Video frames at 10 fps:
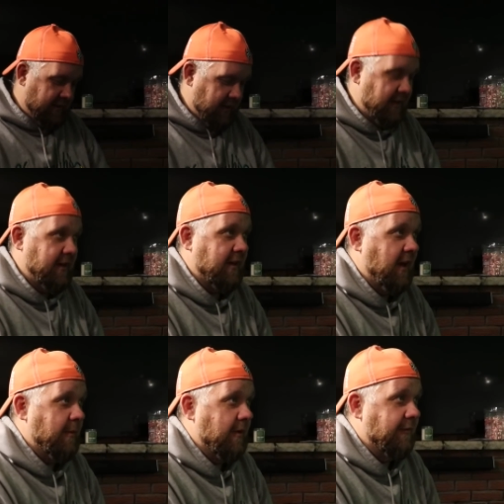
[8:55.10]
each end of the
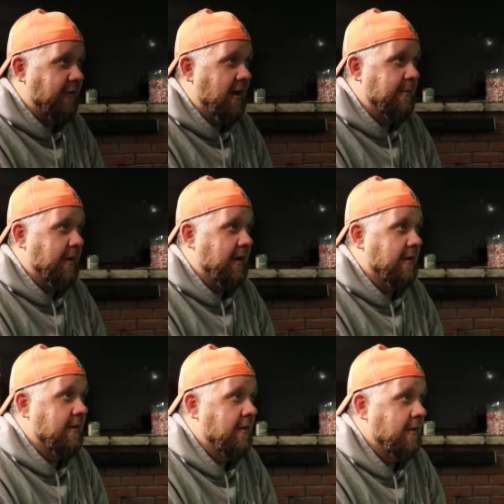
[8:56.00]
gum on the frying pan,
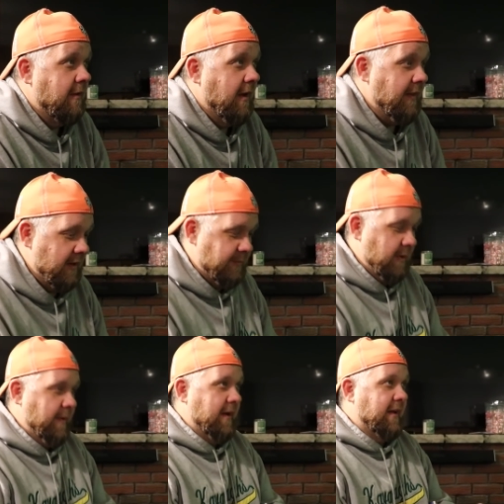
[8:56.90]
and then just
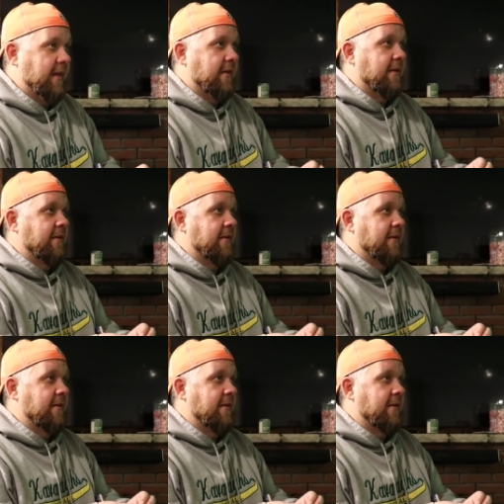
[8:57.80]
put that together?